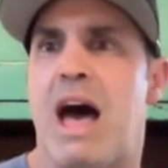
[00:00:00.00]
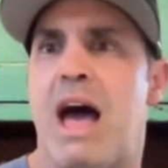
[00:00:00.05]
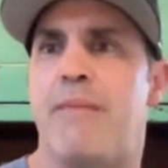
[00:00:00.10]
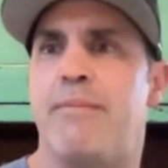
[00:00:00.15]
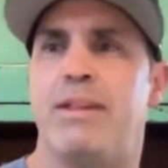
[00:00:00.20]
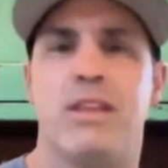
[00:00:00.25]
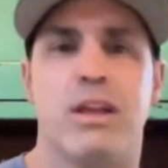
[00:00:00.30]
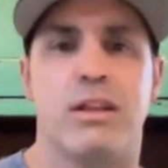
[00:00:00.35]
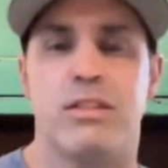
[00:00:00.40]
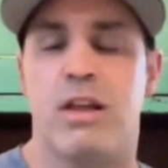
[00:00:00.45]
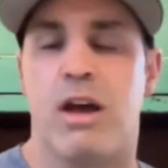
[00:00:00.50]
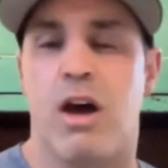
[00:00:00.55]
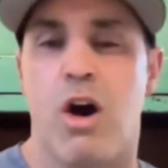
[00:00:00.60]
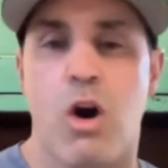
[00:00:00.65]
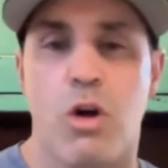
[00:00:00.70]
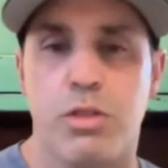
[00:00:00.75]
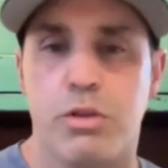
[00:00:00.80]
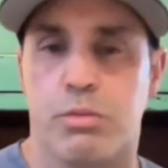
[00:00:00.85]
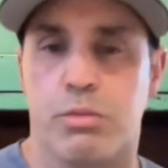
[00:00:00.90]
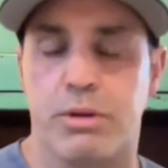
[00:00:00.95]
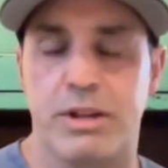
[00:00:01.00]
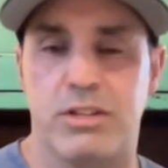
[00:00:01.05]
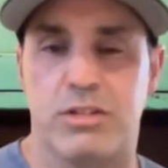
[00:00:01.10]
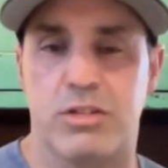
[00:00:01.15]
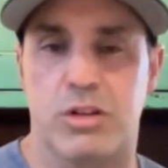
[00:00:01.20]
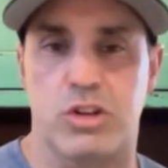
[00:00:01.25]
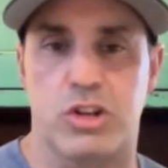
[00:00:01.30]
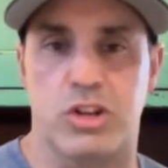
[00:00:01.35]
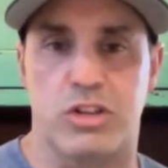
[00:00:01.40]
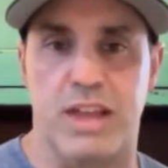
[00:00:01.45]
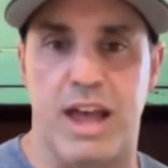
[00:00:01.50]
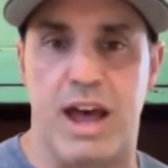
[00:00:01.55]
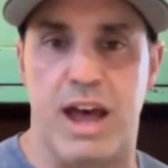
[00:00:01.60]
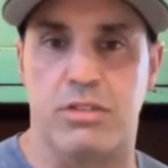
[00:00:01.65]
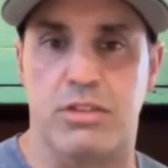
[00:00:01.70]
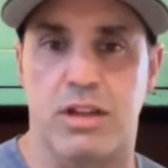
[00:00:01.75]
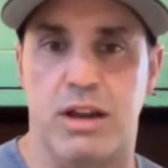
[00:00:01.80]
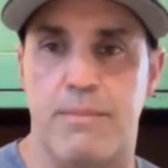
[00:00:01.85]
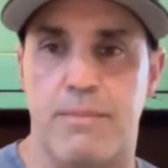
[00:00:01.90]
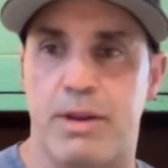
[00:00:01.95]
I mean, all the research is
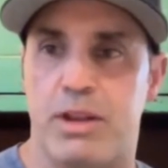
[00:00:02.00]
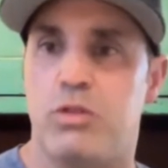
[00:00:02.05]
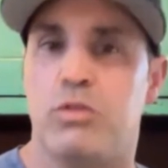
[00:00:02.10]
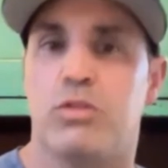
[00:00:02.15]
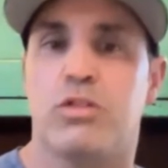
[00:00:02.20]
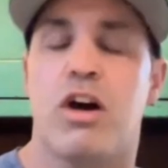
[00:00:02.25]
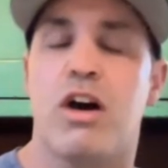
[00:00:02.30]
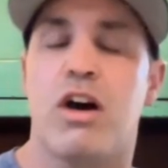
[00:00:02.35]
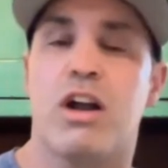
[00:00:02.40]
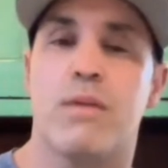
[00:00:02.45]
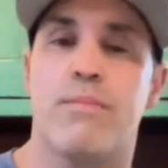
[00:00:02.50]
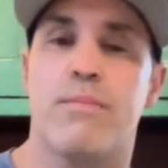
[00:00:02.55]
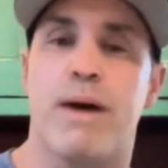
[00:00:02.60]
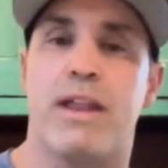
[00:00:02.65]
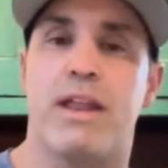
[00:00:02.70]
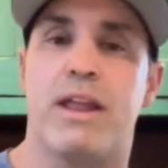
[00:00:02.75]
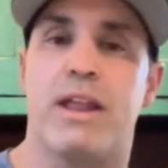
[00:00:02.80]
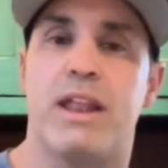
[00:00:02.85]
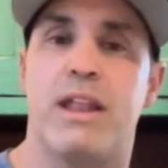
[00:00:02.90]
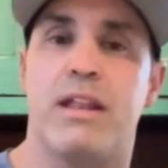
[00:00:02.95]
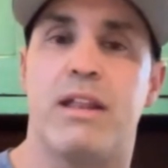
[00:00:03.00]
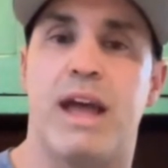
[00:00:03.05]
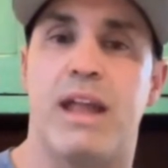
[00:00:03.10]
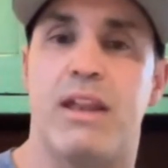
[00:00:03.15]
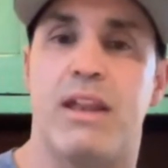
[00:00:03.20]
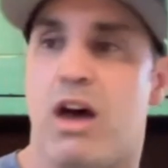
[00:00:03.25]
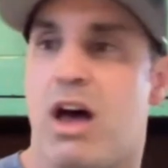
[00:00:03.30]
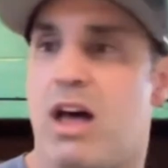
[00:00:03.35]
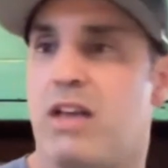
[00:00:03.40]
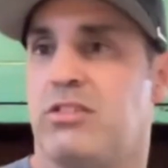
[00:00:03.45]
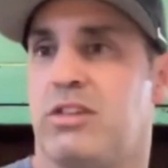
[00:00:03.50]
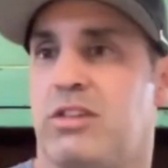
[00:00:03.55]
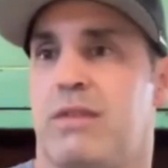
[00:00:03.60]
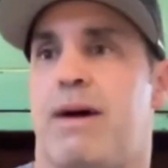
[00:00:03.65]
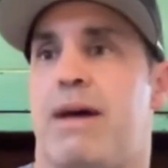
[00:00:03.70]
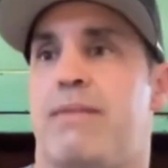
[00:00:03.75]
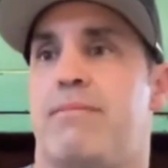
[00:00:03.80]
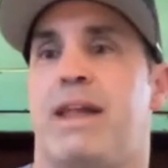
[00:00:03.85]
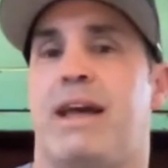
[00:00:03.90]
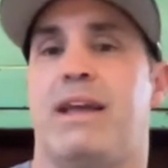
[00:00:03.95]
out there. I mean, you talk about it ad nauseum.
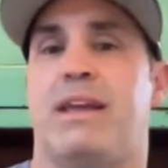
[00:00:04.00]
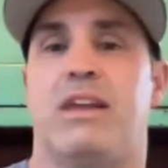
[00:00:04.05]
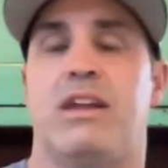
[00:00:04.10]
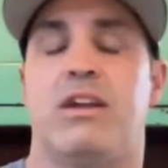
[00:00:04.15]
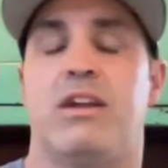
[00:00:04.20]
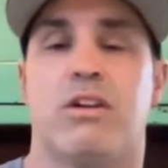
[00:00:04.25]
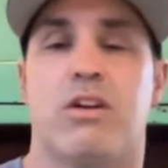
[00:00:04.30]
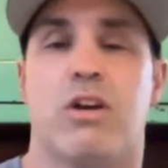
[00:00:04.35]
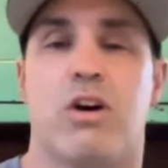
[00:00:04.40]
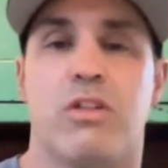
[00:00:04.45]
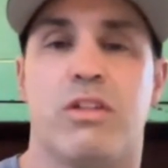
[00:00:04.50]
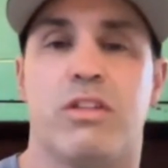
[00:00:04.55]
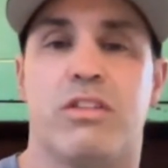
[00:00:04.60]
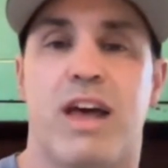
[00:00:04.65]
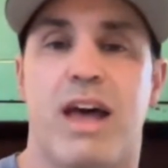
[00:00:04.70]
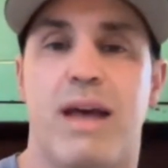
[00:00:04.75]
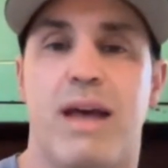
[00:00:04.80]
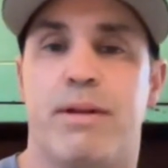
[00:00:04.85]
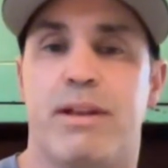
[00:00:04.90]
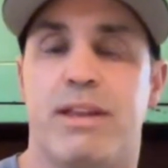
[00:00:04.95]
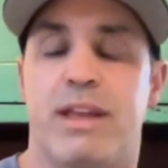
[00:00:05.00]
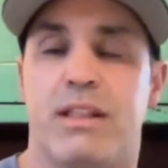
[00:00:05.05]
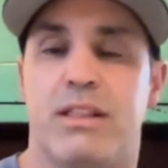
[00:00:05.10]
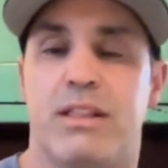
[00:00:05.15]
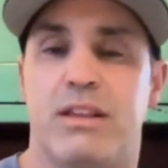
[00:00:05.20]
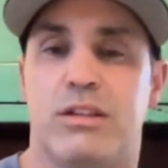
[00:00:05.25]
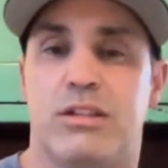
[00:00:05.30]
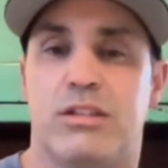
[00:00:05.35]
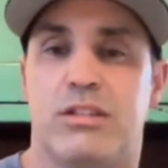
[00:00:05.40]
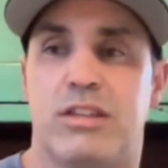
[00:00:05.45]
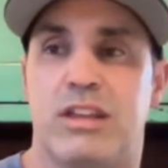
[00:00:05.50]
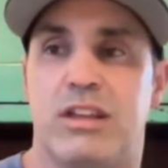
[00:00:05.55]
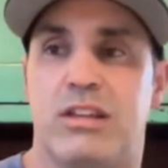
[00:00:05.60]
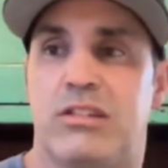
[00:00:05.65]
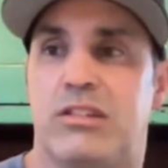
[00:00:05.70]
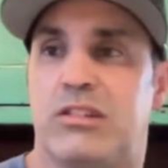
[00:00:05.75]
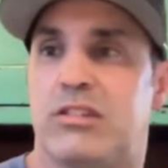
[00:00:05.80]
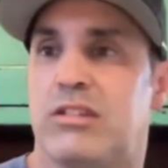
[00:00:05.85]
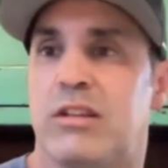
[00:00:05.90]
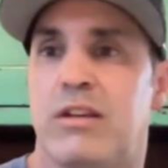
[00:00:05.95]
I mean, I hear it all the time, but yet
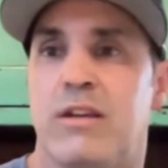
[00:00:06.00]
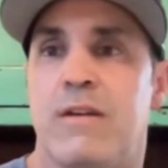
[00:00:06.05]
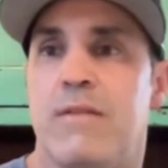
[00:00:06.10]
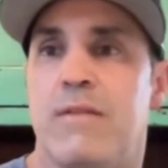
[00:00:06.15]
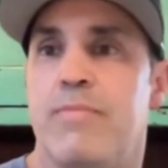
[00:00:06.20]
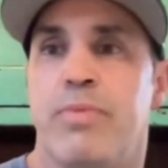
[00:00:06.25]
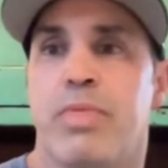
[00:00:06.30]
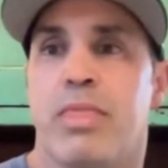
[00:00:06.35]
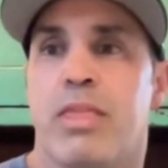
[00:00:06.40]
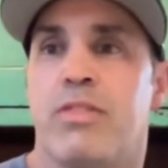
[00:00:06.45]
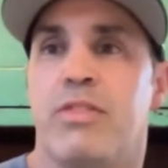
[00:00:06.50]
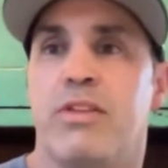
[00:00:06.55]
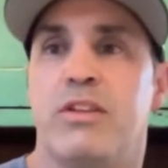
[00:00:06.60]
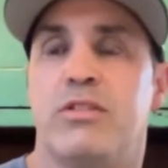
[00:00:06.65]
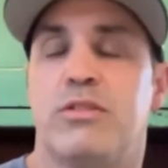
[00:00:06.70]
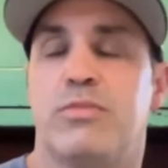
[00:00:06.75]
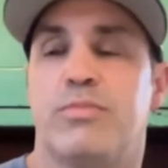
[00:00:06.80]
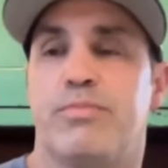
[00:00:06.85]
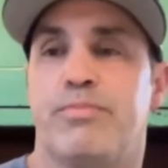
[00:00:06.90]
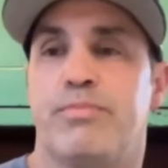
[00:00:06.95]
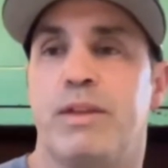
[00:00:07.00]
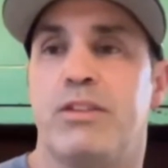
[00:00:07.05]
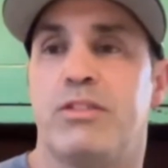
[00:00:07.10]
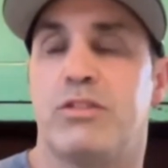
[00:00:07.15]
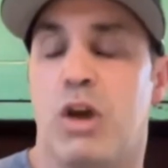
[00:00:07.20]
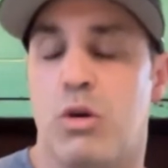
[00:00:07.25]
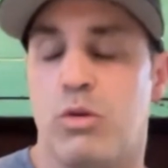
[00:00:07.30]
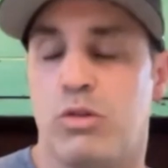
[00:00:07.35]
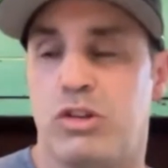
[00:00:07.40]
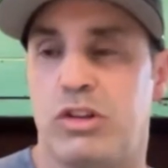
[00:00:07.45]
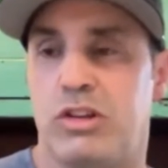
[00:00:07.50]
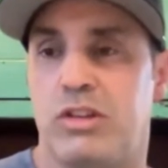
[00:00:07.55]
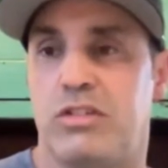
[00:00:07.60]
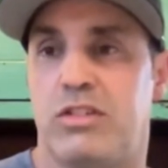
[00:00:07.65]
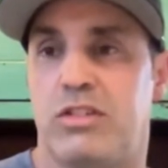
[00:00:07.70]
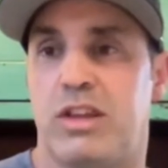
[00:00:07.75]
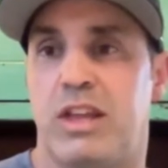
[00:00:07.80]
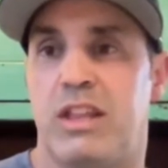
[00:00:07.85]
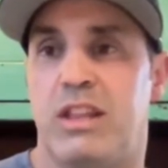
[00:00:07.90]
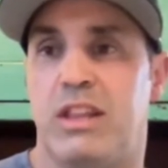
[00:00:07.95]
these these
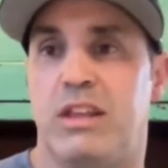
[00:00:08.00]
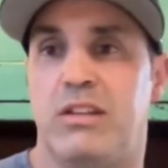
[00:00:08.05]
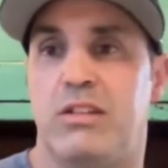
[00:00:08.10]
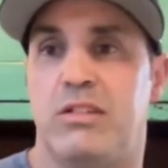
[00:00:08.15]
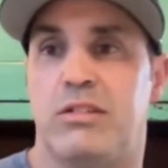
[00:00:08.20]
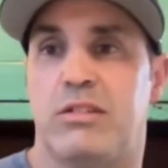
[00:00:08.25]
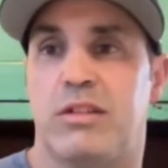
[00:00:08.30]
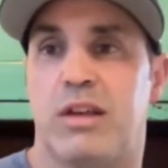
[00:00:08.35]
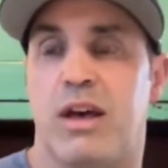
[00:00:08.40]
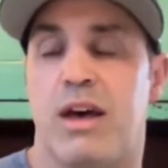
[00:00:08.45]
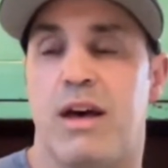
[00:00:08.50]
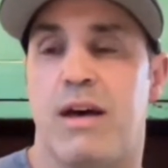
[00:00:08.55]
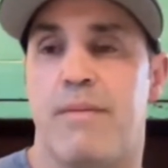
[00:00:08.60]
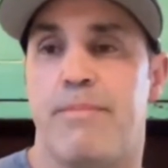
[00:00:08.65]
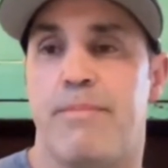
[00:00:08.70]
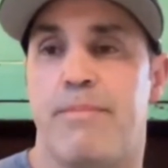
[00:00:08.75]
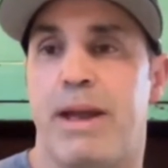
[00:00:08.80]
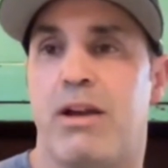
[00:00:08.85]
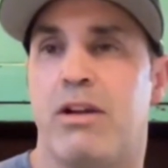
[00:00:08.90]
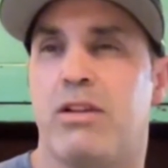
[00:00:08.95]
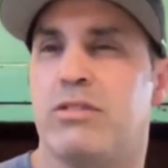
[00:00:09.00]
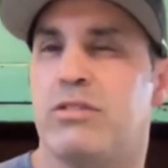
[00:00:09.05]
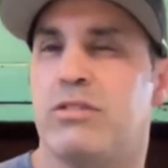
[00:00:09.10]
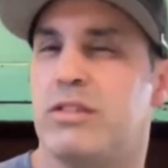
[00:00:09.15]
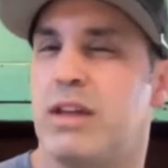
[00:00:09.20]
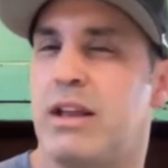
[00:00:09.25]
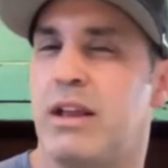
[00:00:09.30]
coaches and these parents.